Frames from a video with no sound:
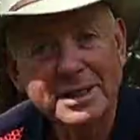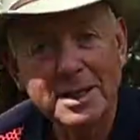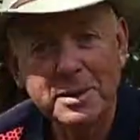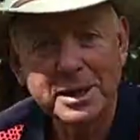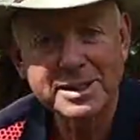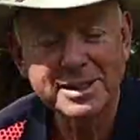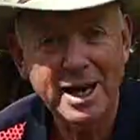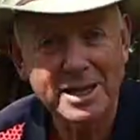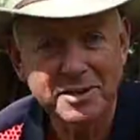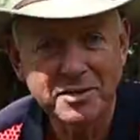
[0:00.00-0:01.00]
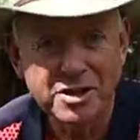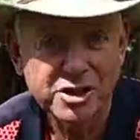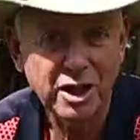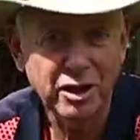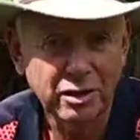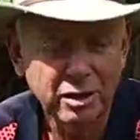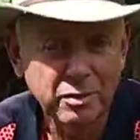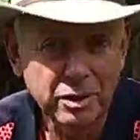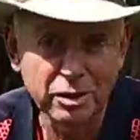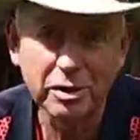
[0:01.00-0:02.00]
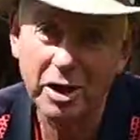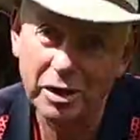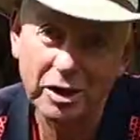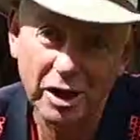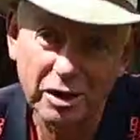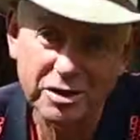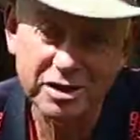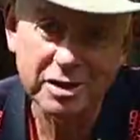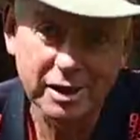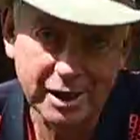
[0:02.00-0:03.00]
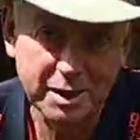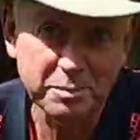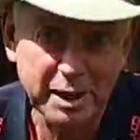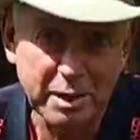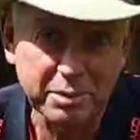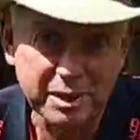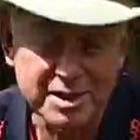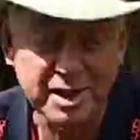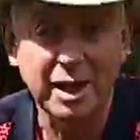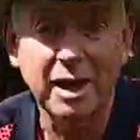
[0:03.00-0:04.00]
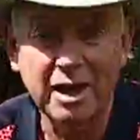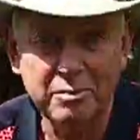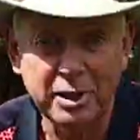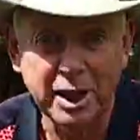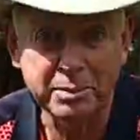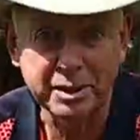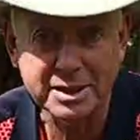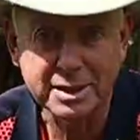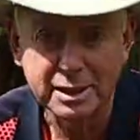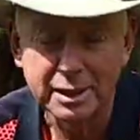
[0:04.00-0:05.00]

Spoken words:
some of the stars of the show. We all know goats eat blackberries, they love blackberries.